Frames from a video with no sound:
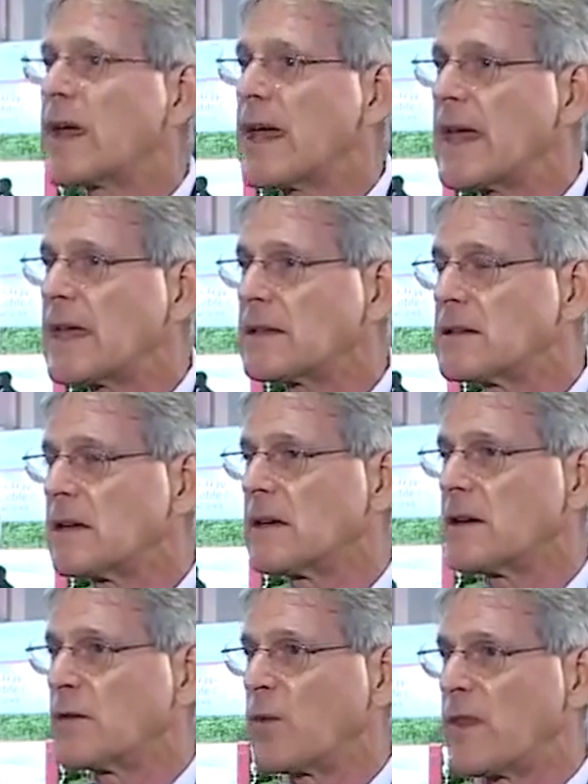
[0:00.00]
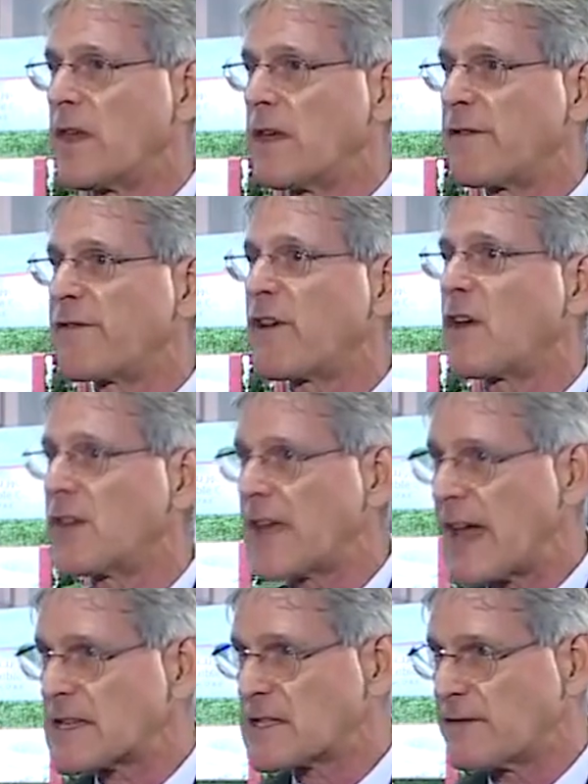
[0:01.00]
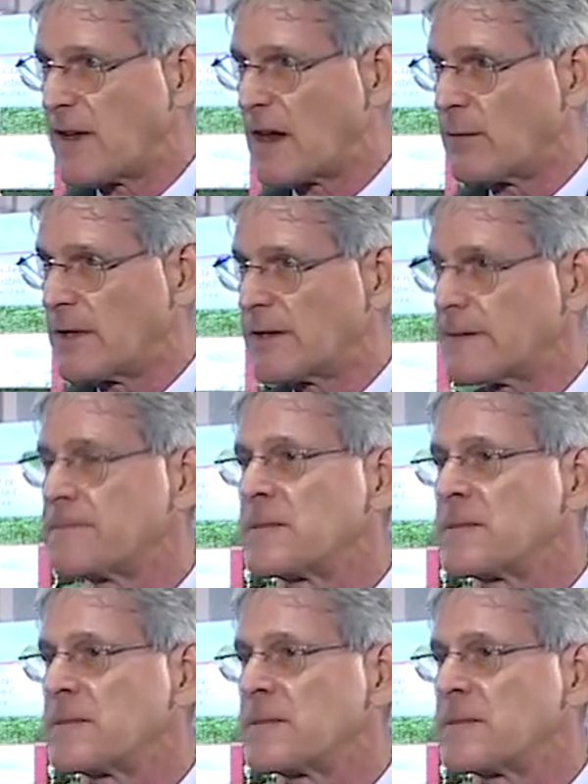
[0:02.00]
going ahead with a further gas development.